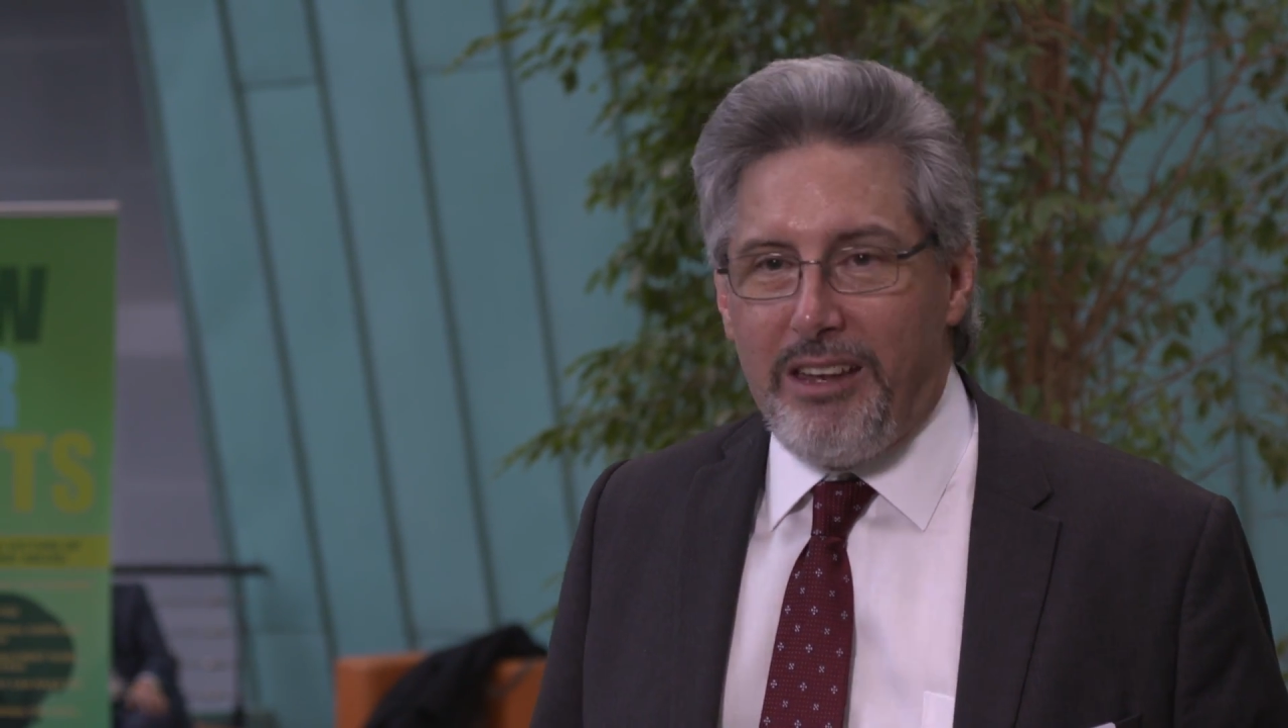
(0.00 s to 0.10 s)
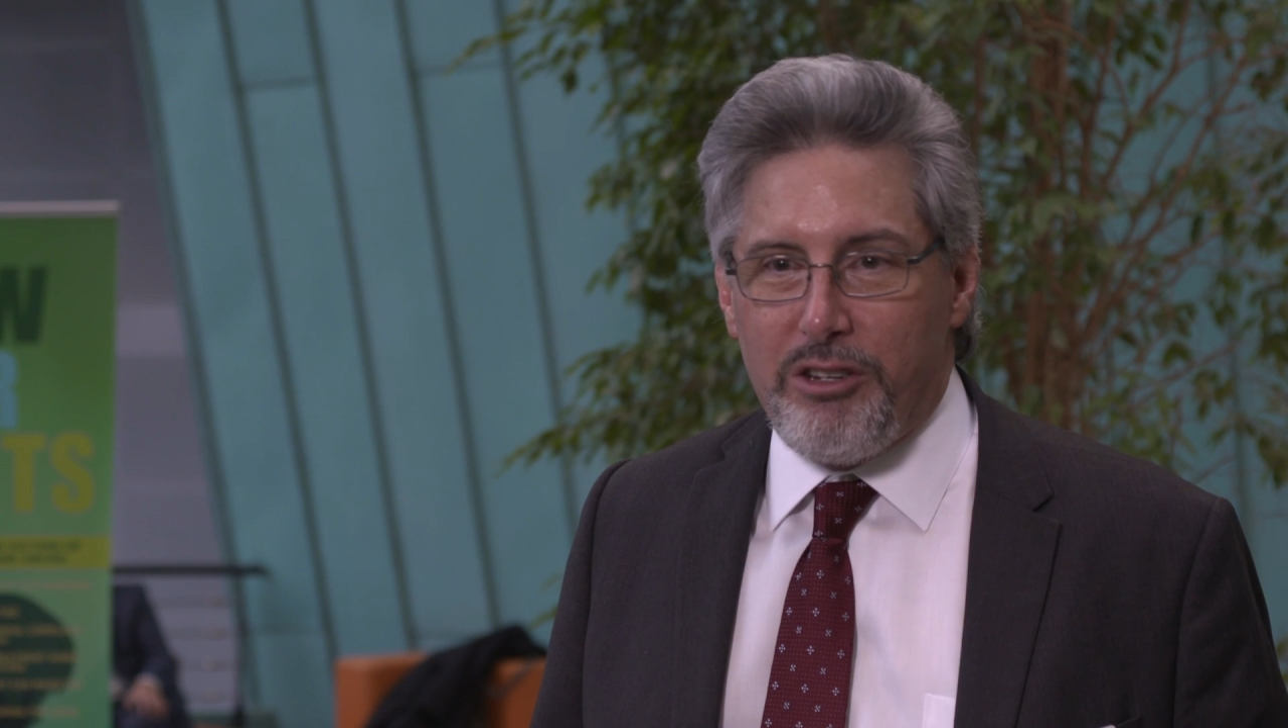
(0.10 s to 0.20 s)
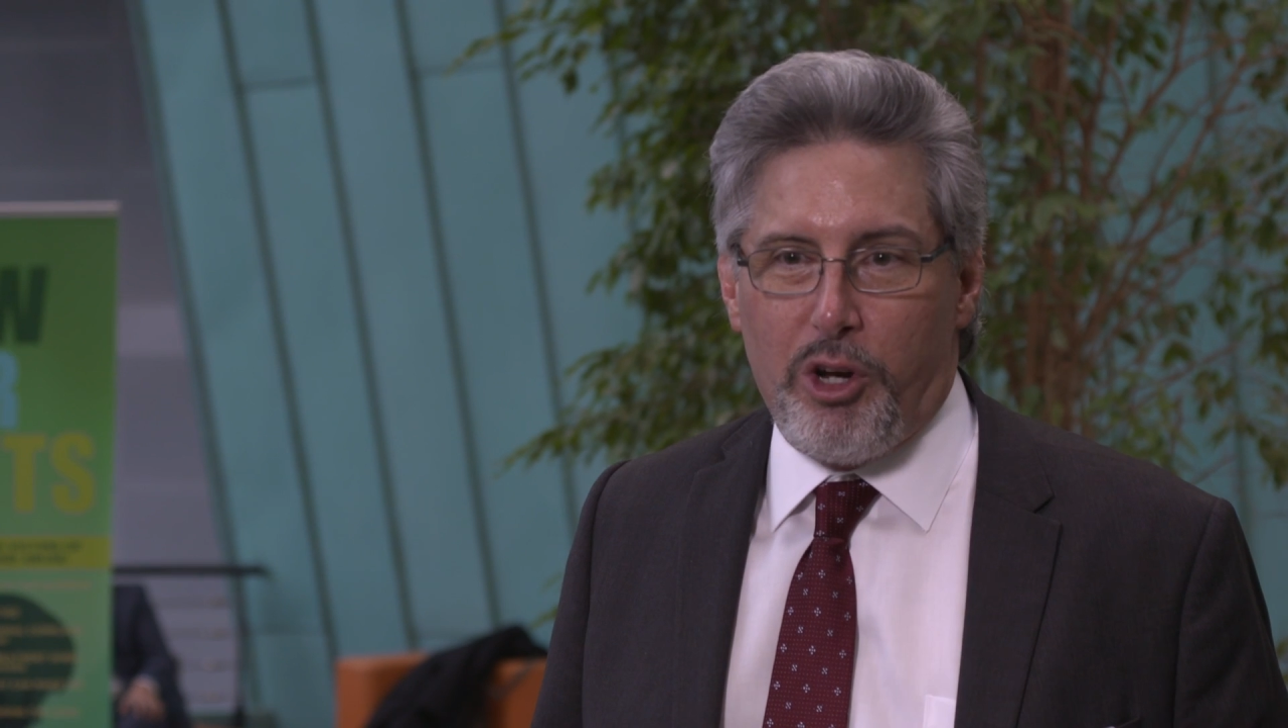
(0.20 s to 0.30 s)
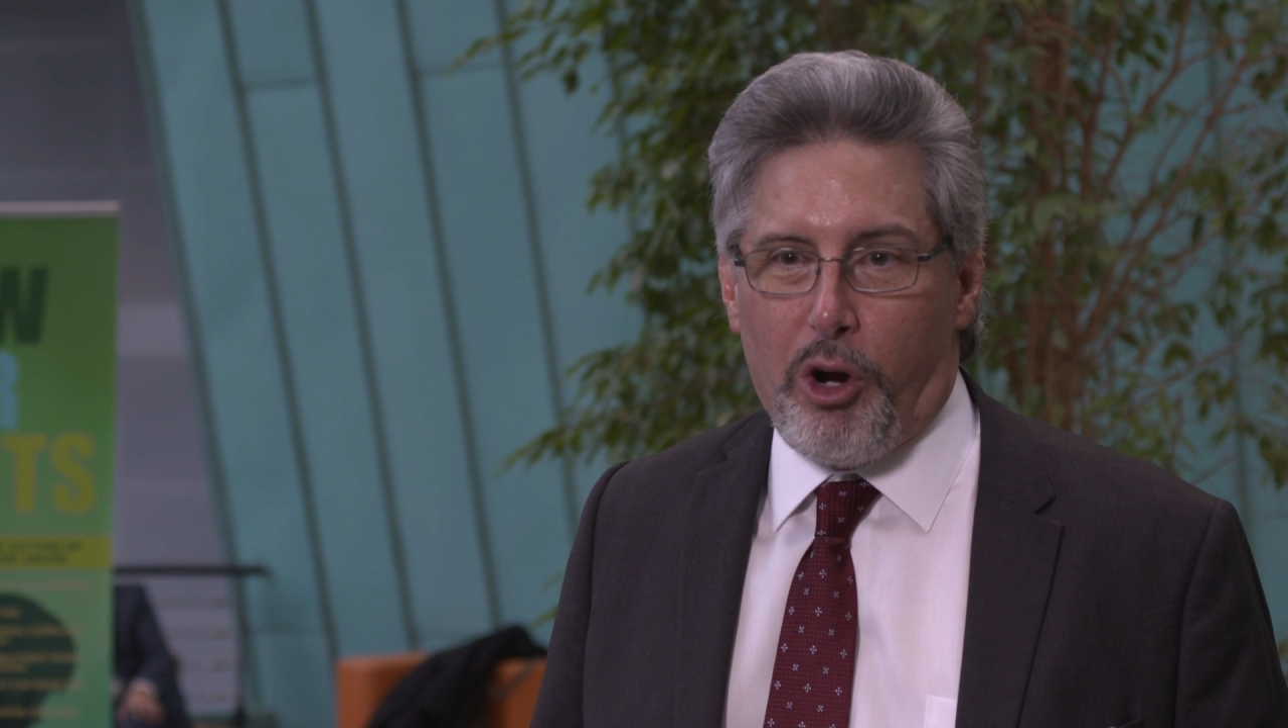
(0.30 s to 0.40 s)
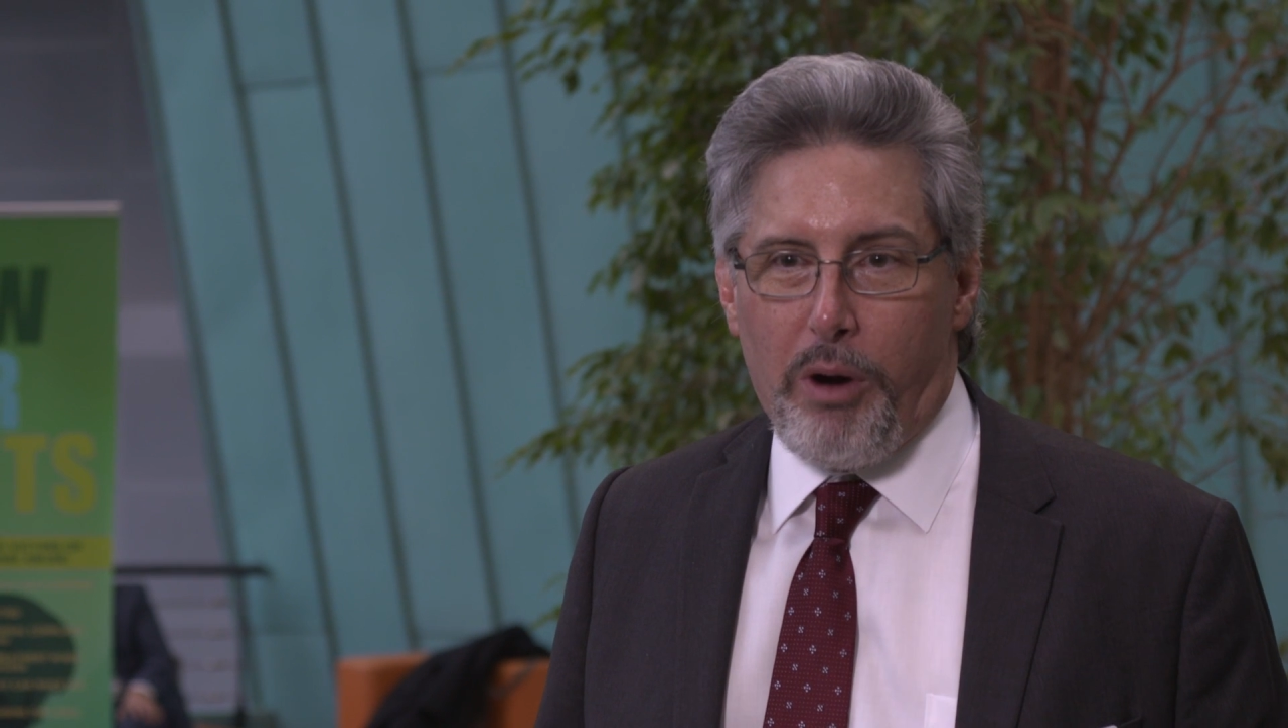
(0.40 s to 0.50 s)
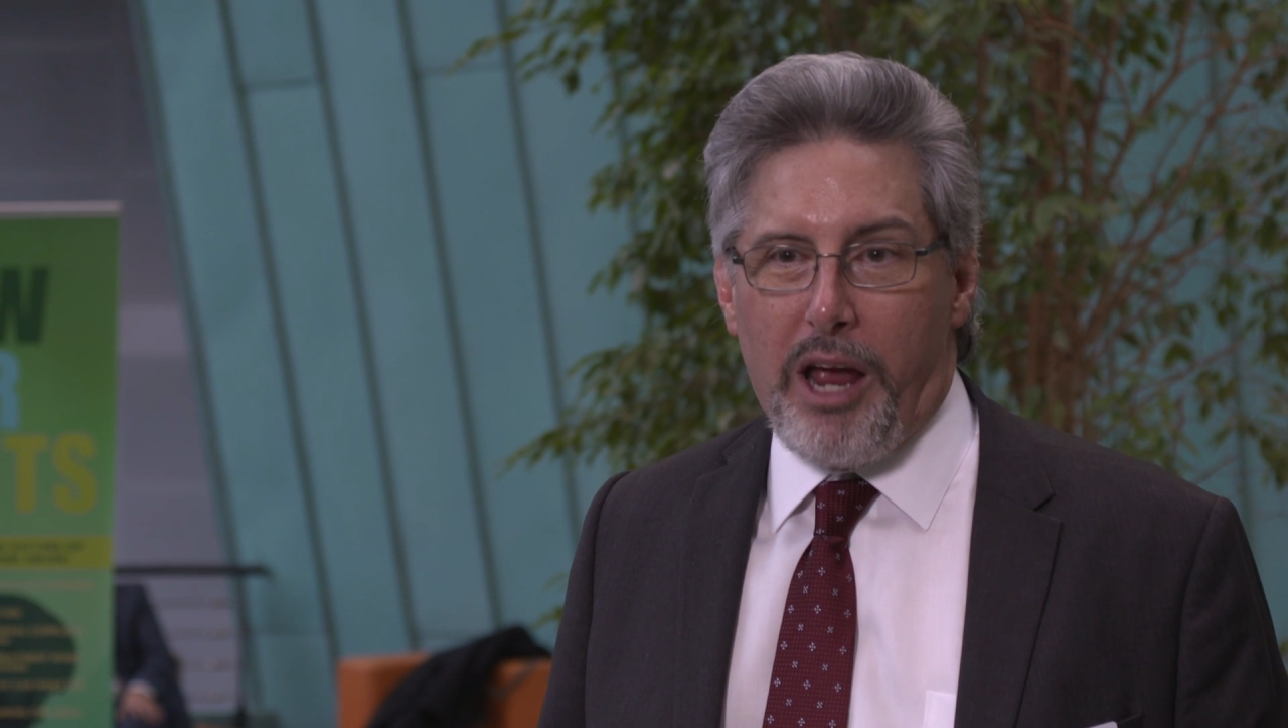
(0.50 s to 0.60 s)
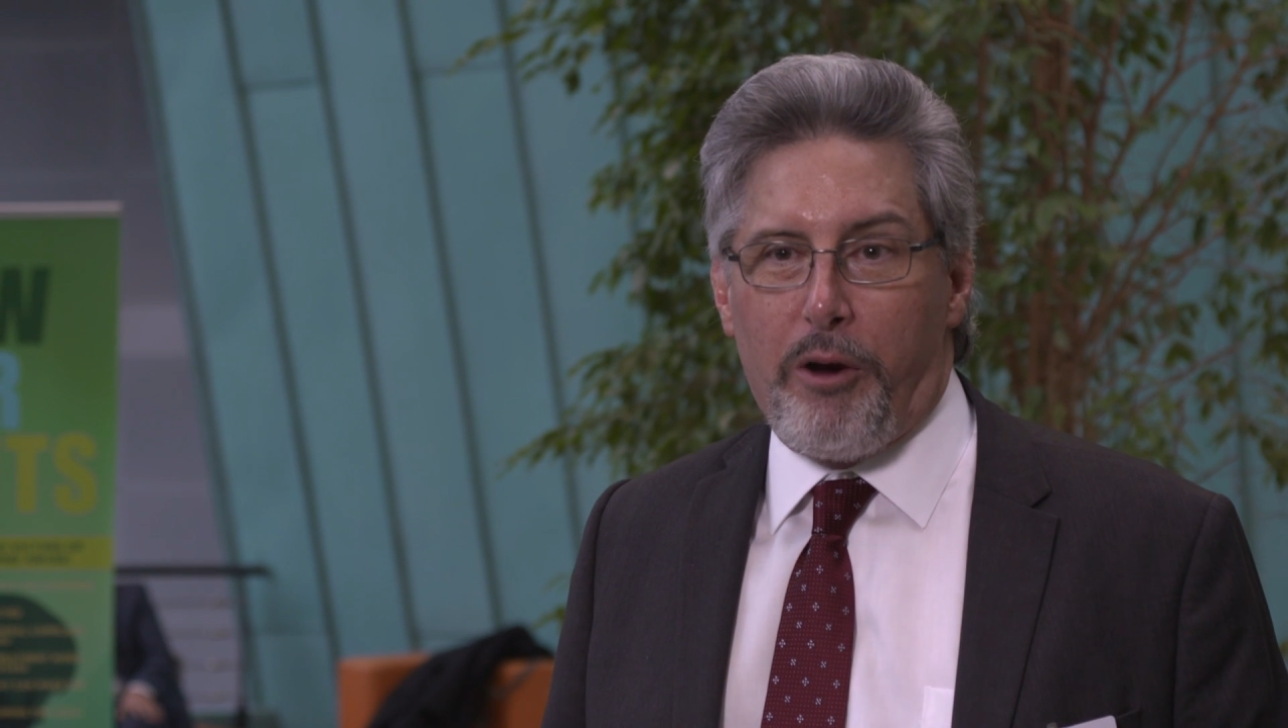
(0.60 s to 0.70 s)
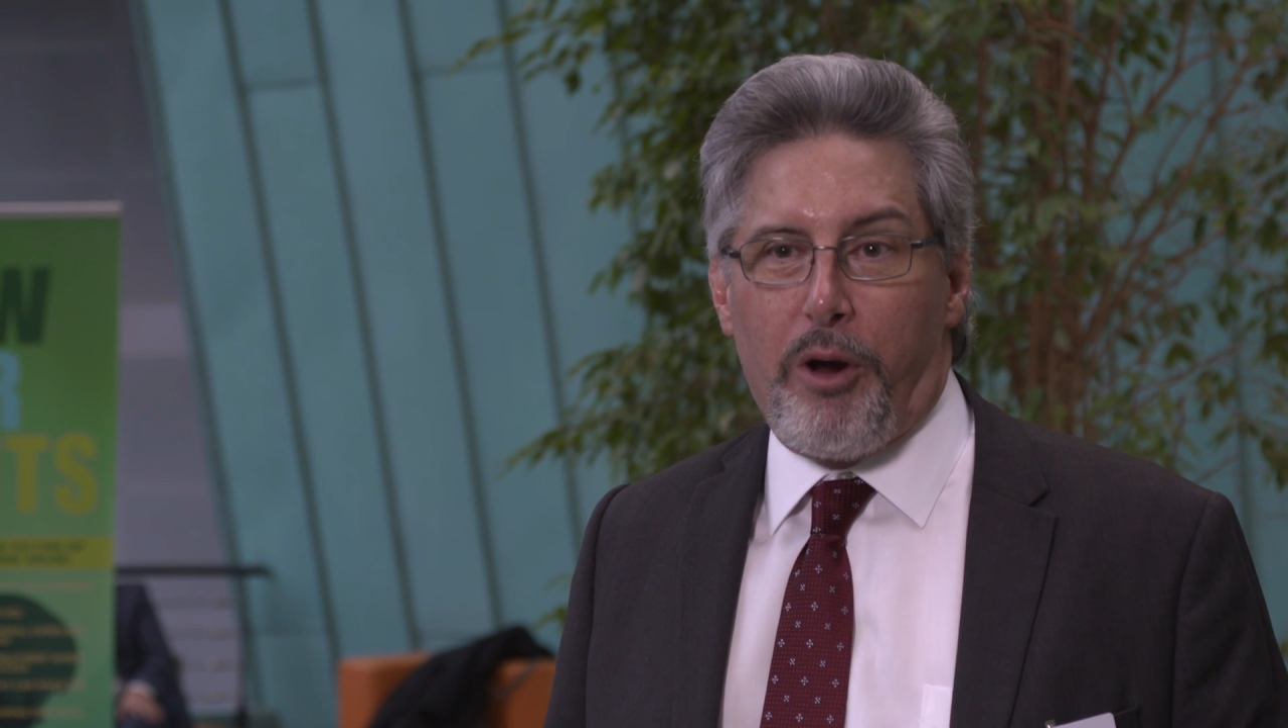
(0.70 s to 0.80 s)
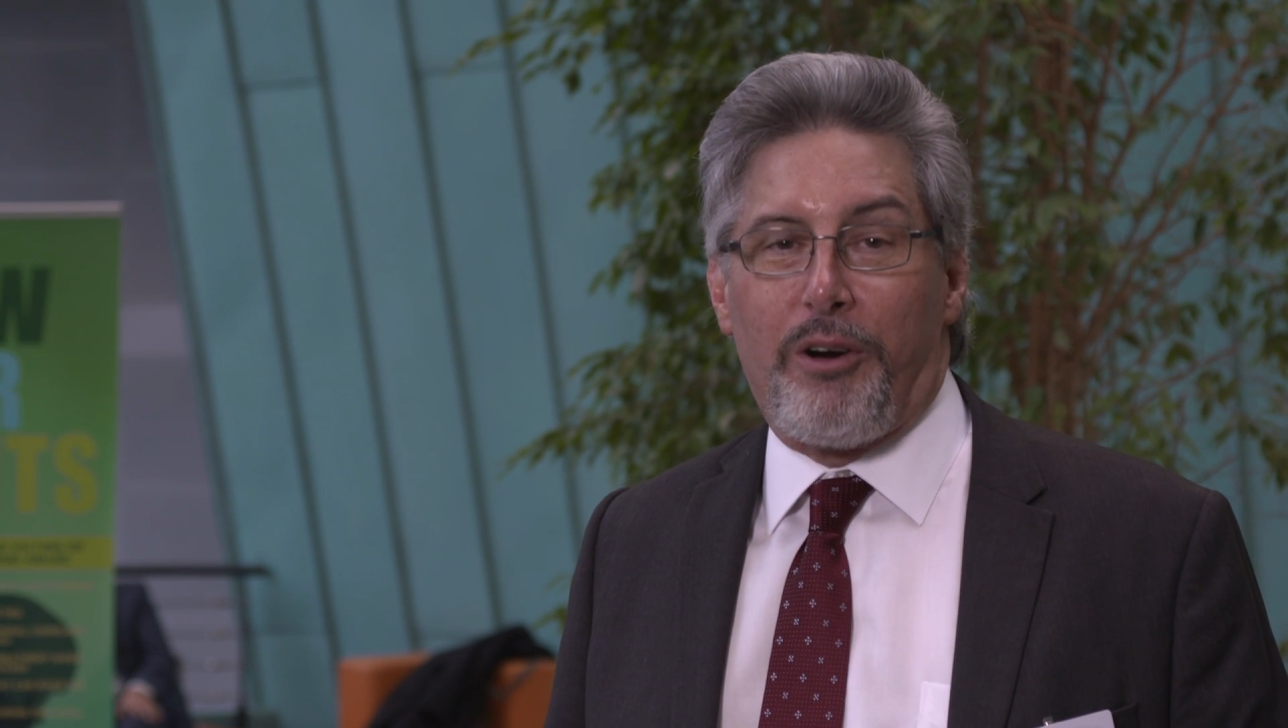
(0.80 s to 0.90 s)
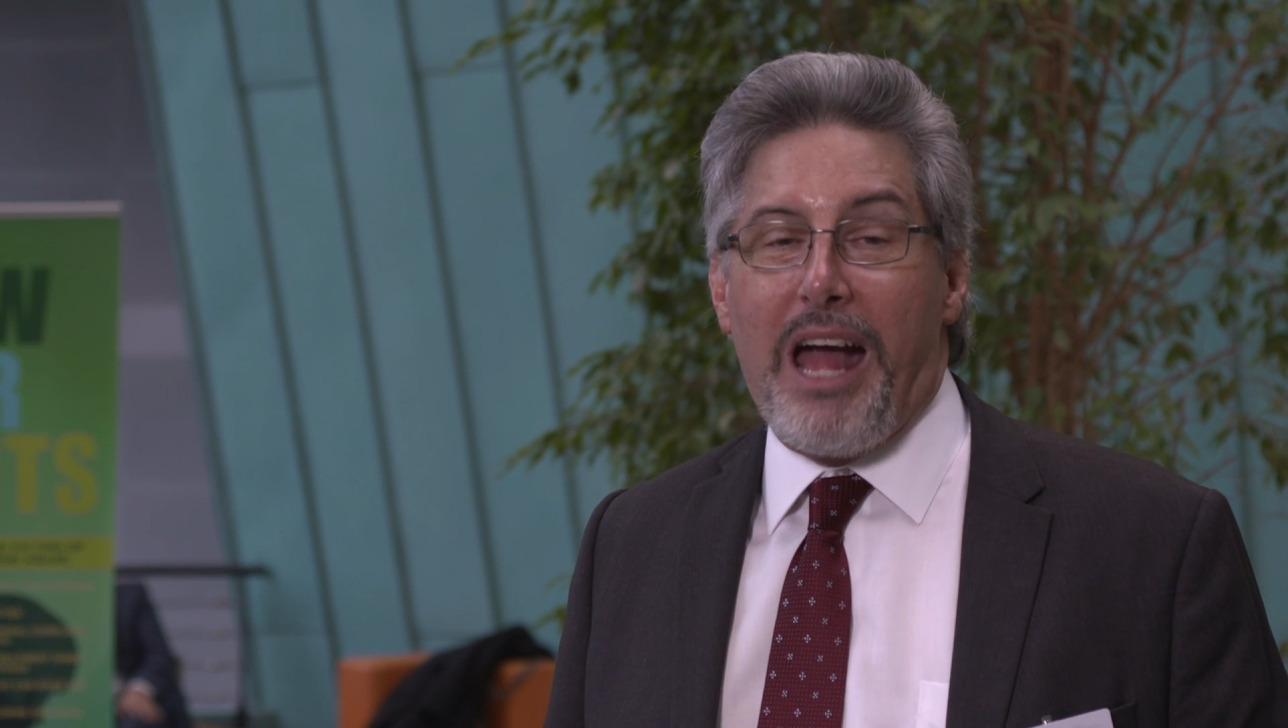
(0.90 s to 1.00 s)
"There's no
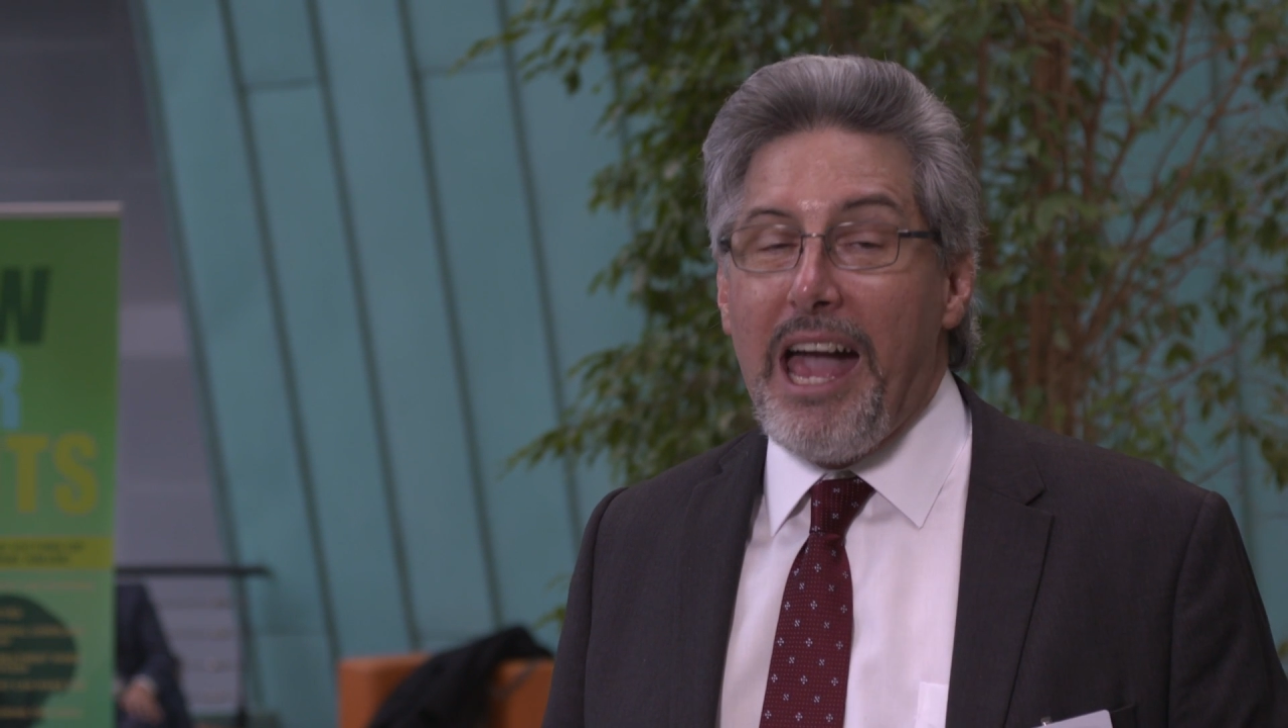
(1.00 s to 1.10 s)
greater